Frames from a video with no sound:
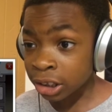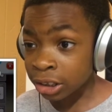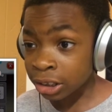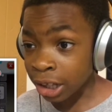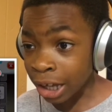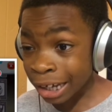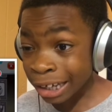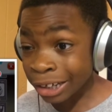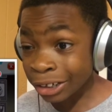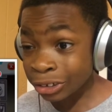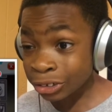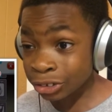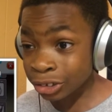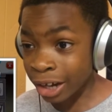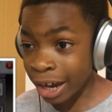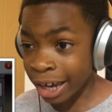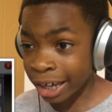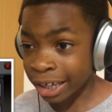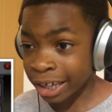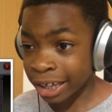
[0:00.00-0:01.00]
a Lego
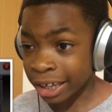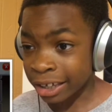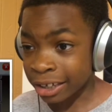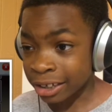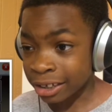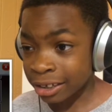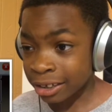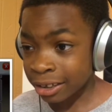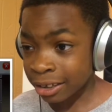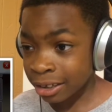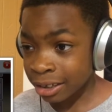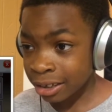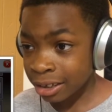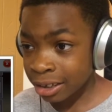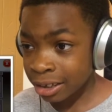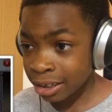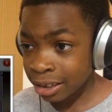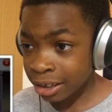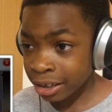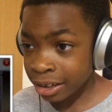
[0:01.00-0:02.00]
I dragon! Rudolph
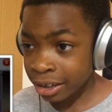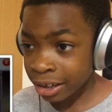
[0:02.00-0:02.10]
dragon.